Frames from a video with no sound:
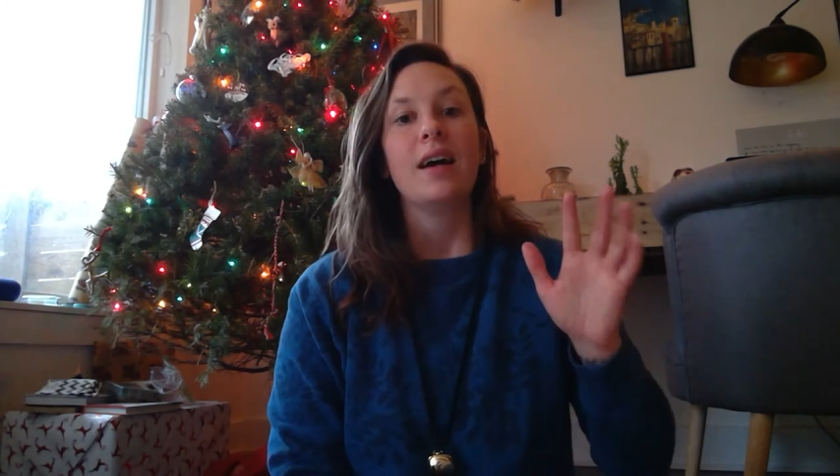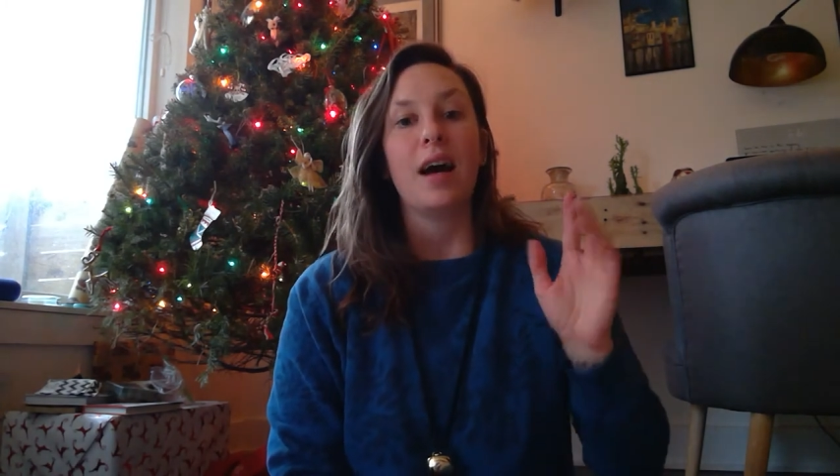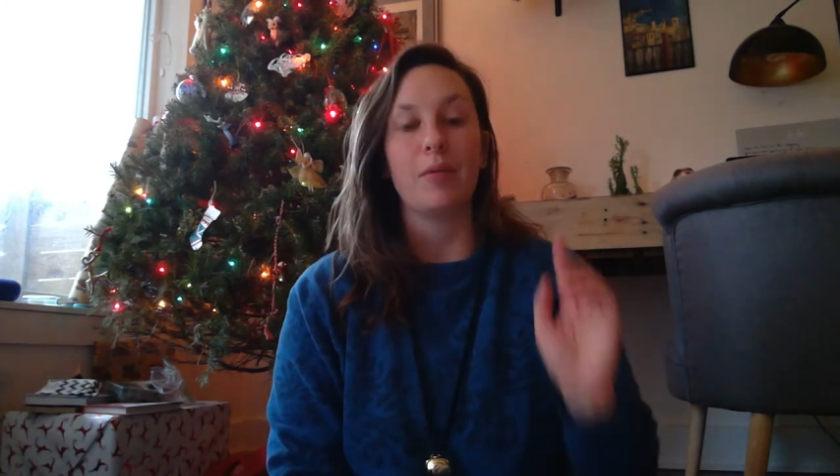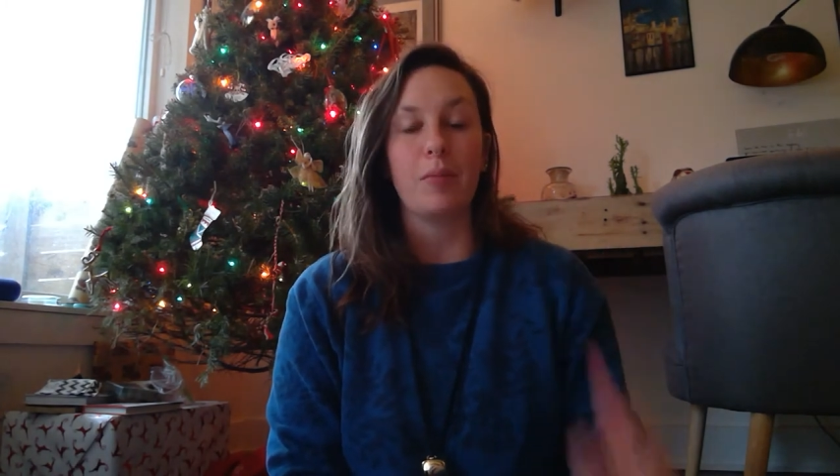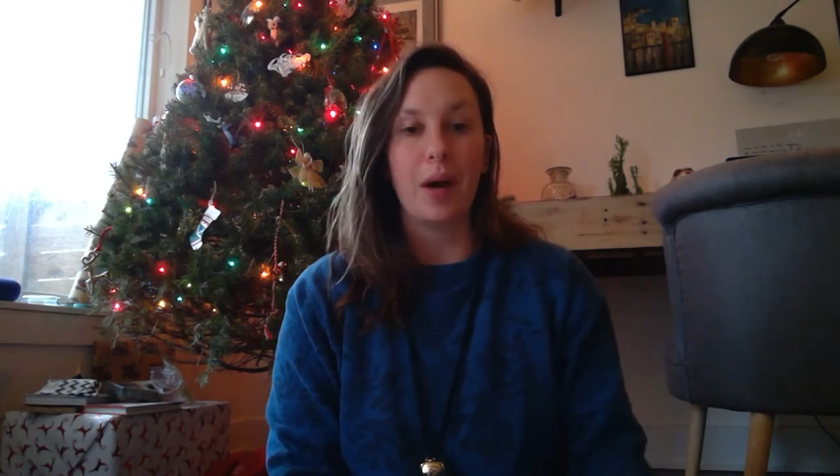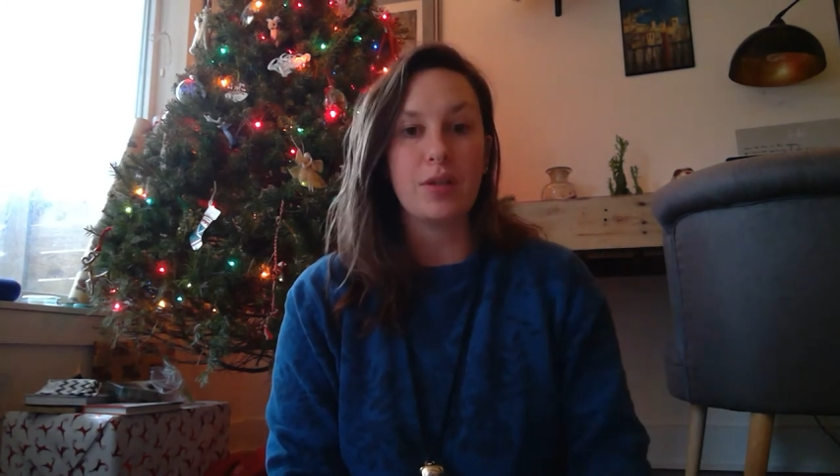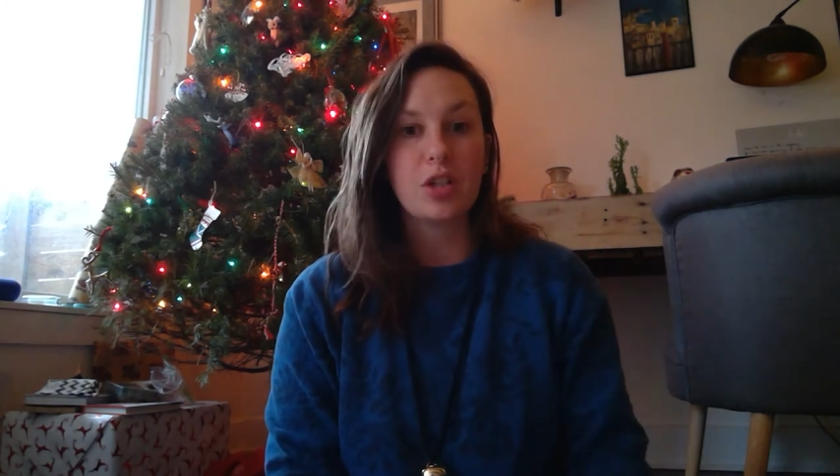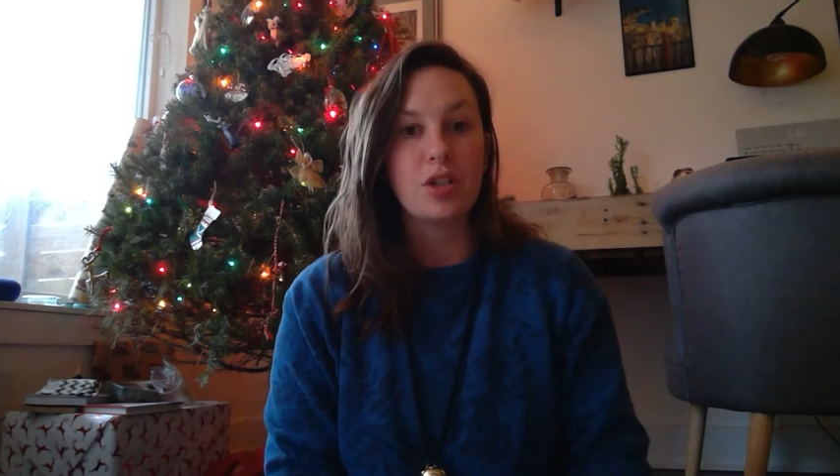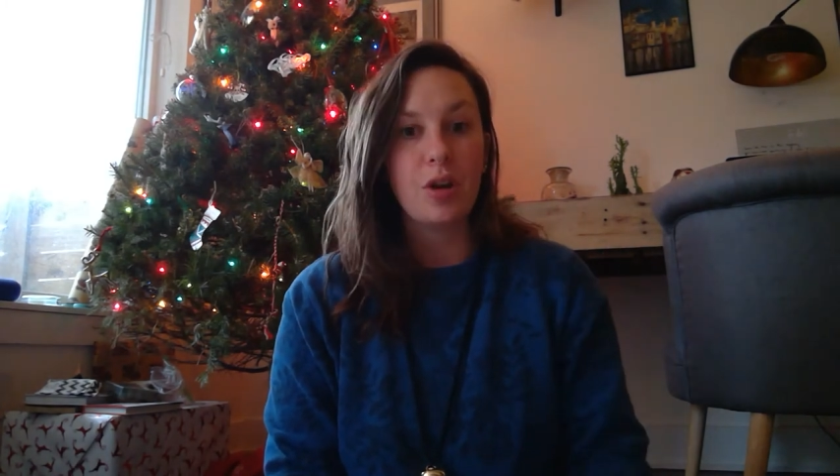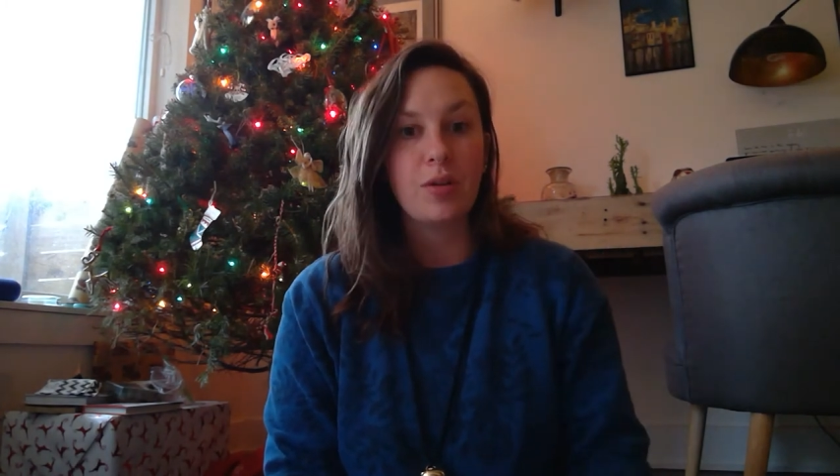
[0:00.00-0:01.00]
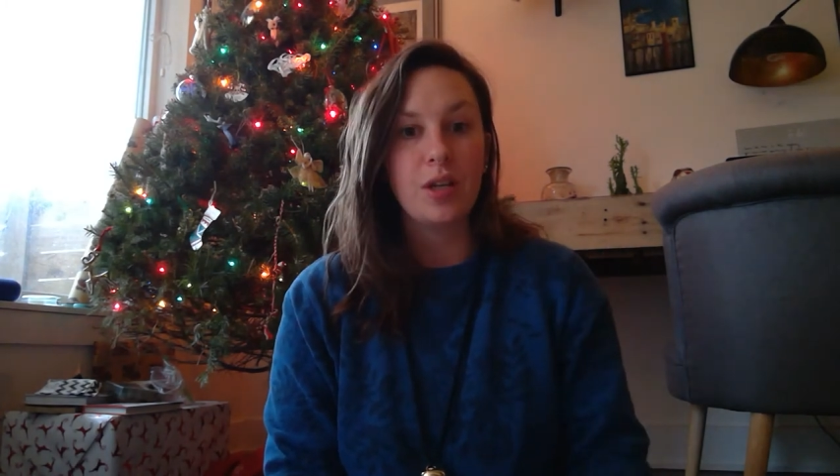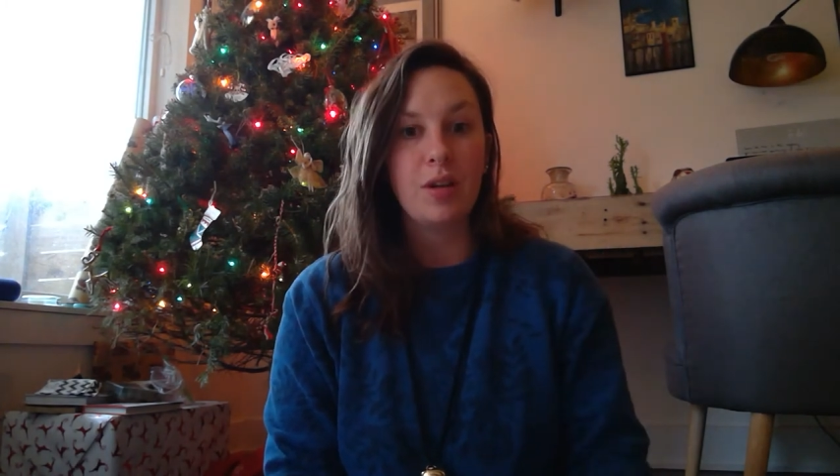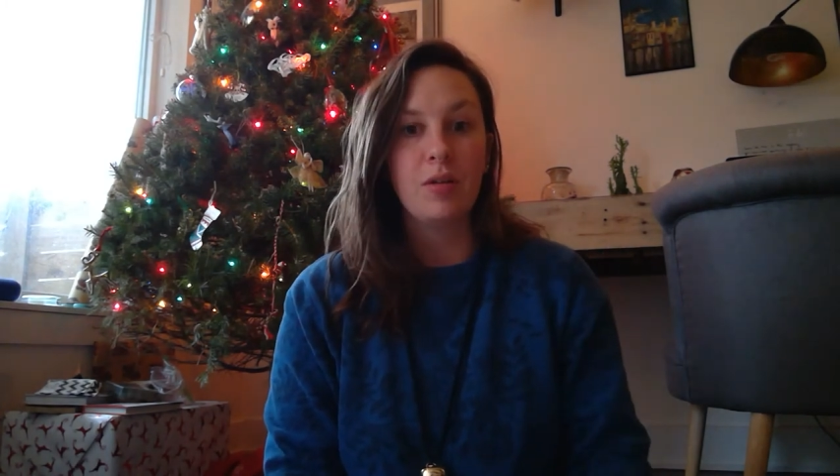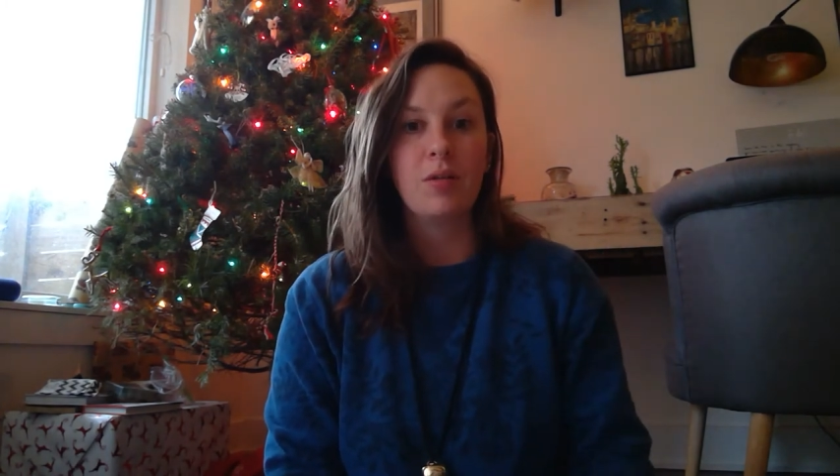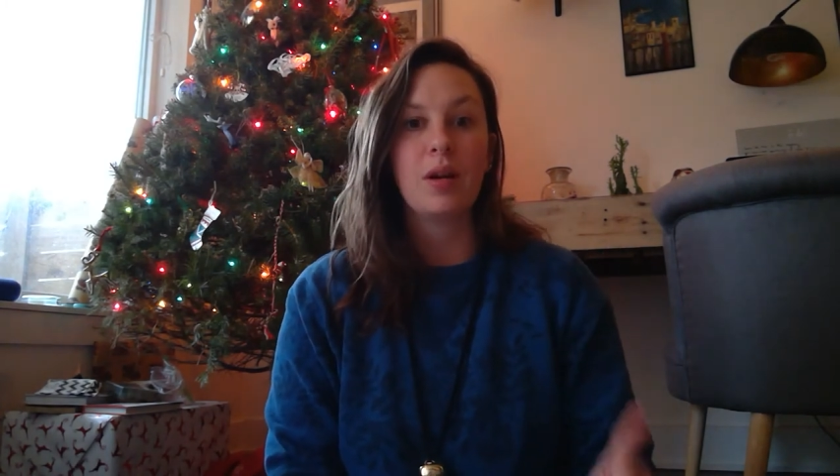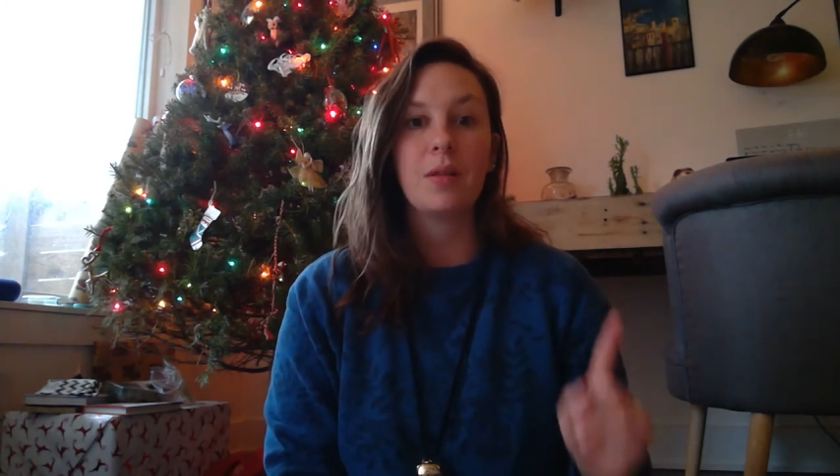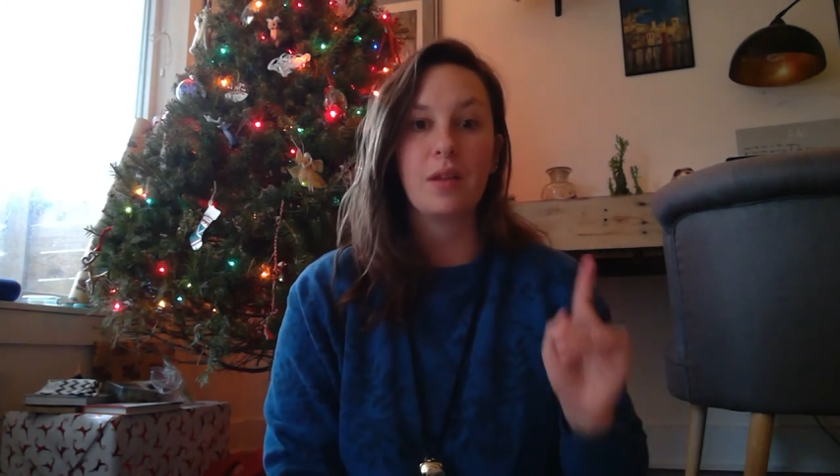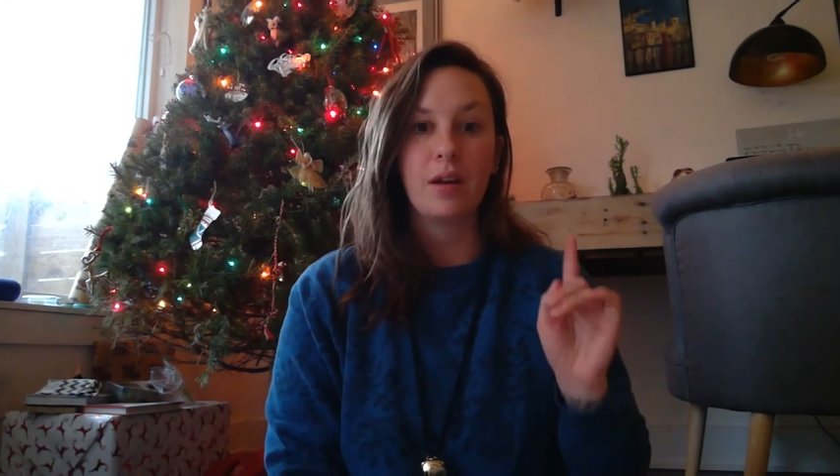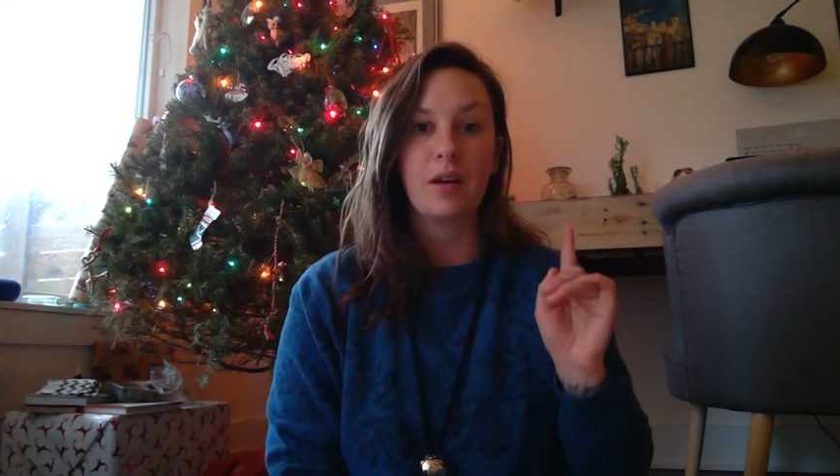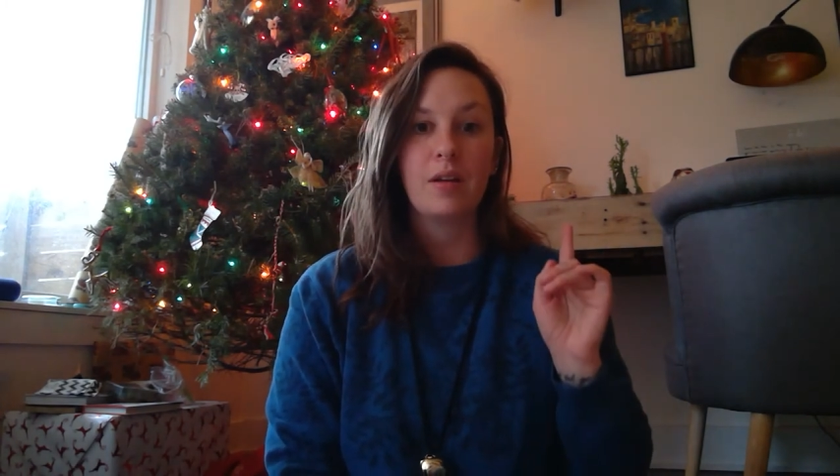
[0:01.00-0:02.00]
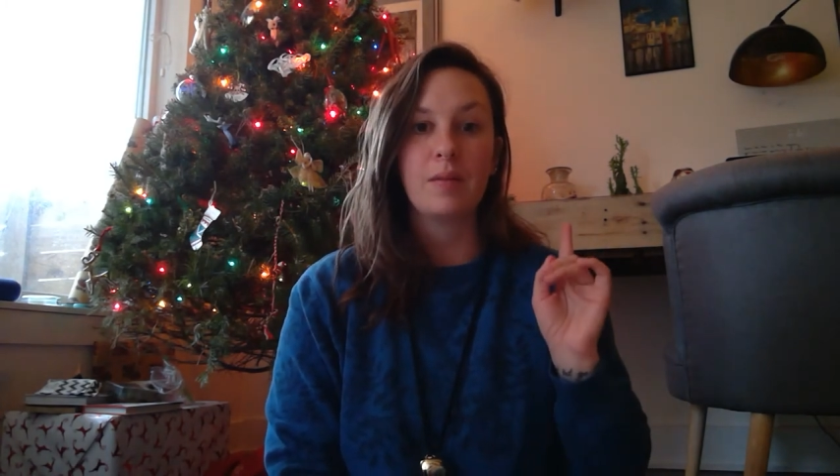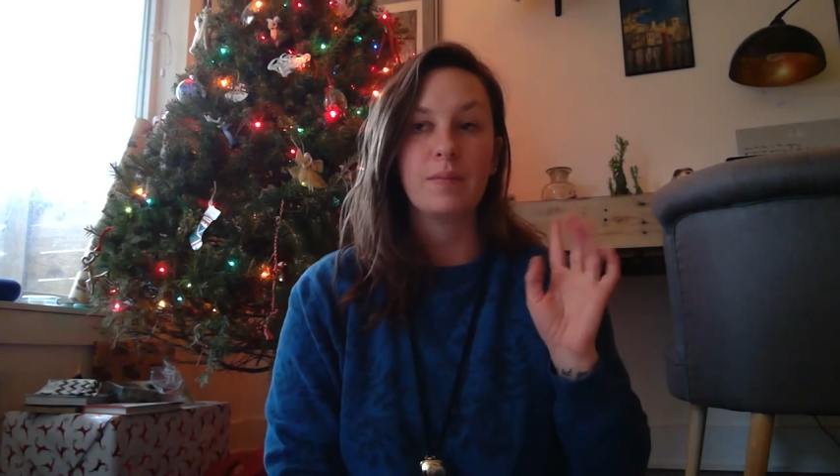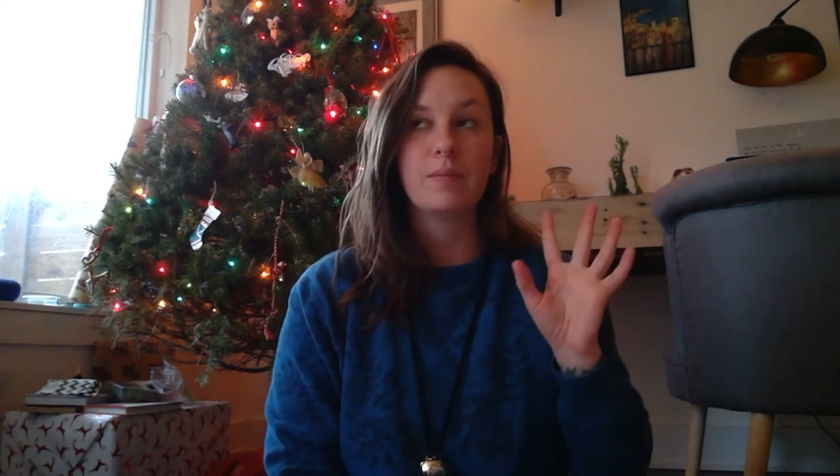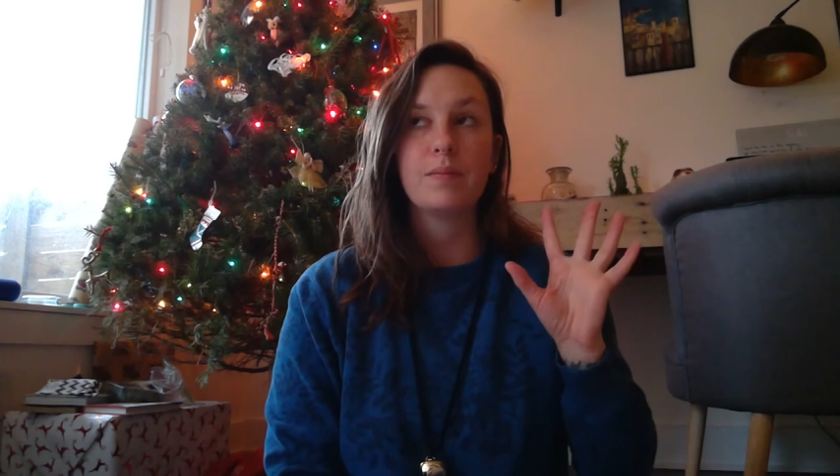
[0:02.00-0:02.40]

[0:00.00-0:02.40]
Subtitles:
I'm about to show you the